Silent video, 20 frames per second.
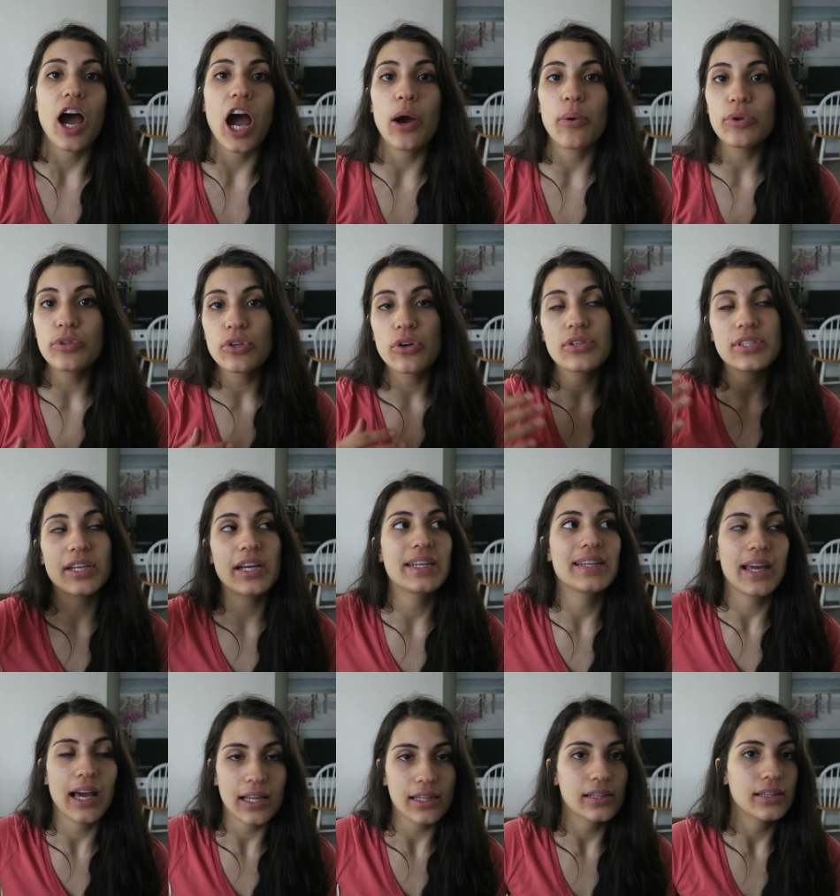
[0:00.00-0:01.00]
I will notice that I
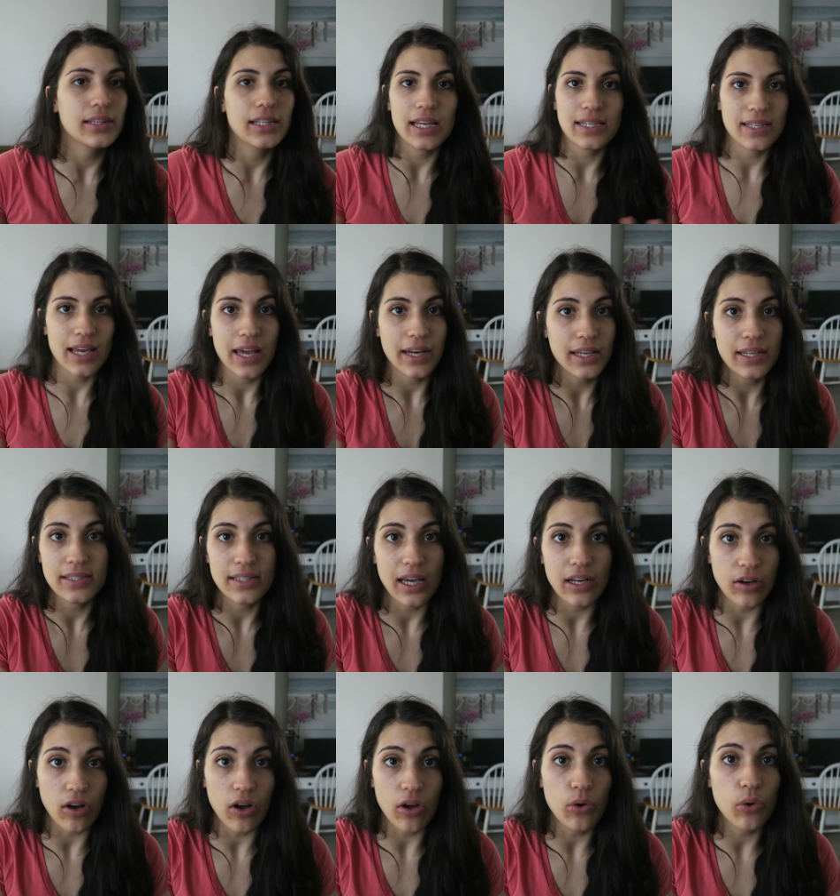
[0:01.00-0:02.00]
get less headaches
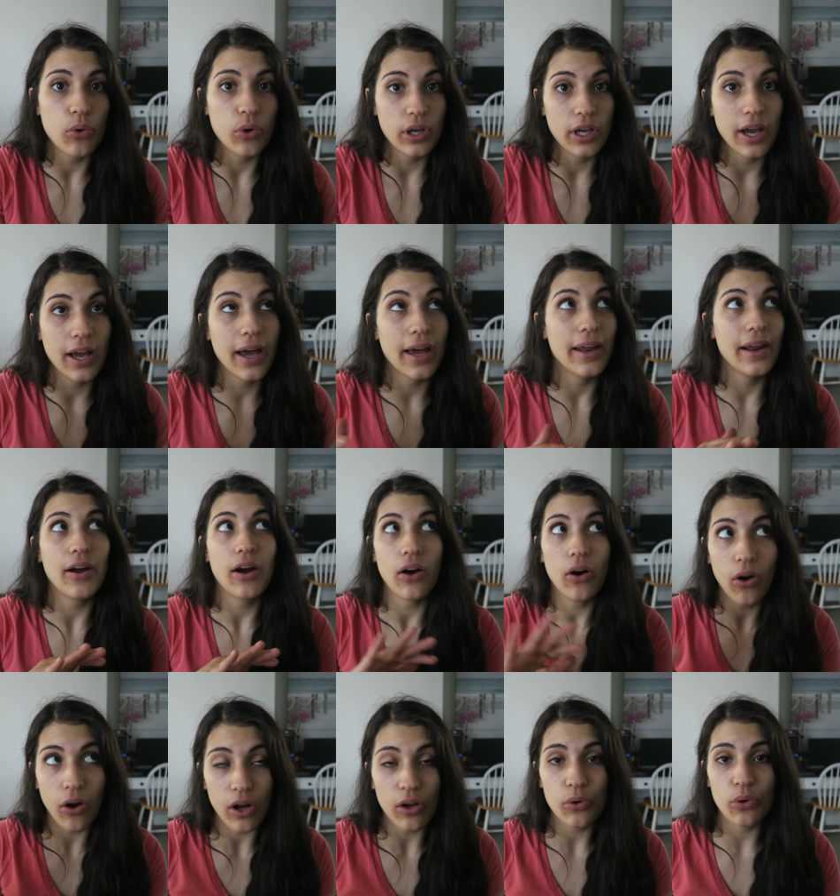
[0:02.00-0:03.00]
at all, or, at
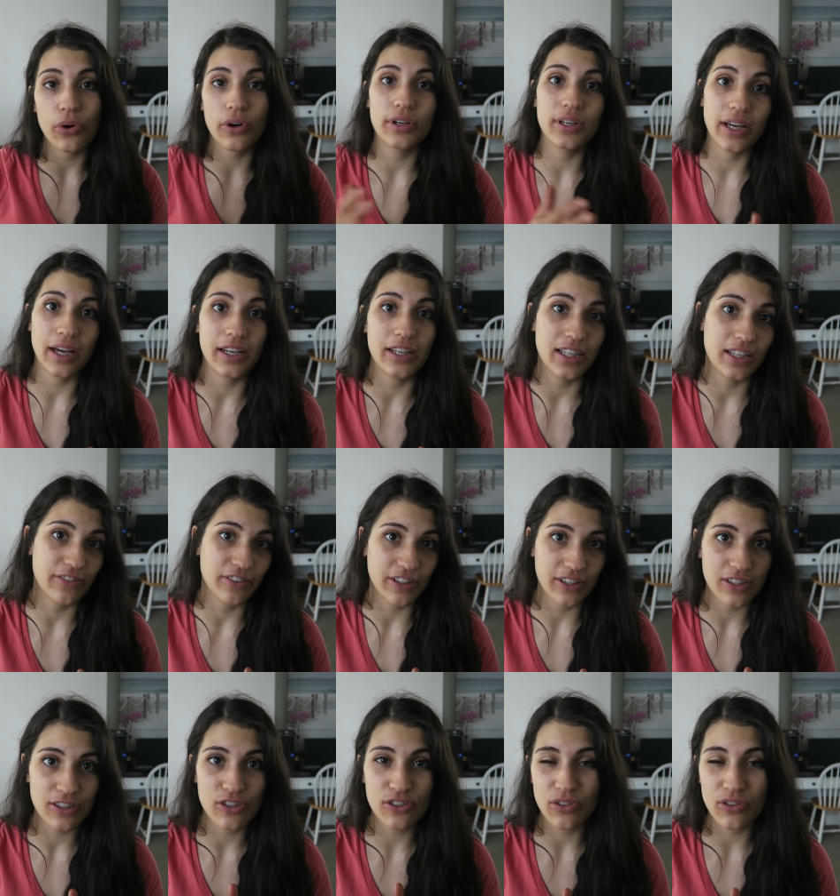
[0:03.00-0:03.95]
all or none even.